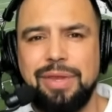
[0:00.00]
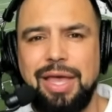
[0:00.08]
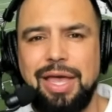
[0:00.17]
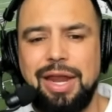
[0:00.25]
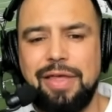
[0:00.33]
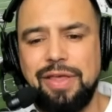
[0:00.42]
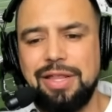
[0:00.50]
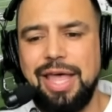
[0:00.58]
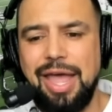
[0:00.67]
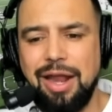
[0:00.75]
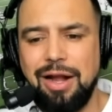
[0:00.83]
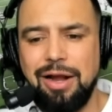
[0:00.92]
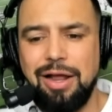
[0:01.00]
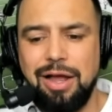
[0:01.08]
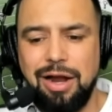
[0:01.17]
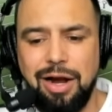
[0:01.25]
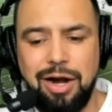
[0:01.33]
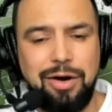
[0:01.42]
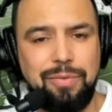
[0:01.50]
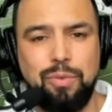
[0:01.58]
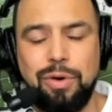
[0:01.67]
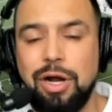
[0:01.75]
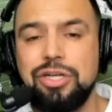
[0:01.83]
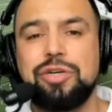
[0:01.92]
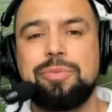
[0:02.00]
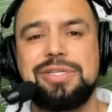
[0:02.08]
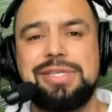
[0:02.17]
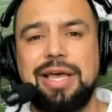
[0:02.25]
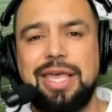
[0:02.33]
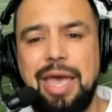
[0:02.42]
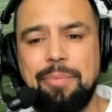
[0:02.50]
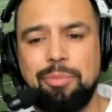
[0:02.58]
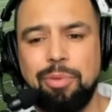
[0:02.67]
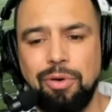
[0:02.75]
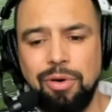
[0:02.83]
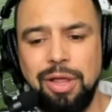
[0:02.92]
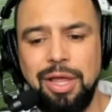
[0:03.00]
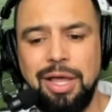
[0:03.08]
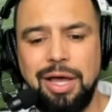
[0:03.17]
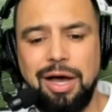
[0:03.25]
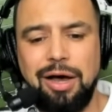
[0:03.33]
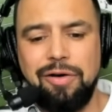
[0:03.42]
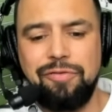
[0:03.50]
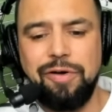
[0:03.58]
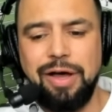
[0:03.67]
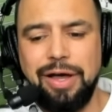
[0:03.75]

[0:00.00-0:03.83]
And I think they are 100% capable of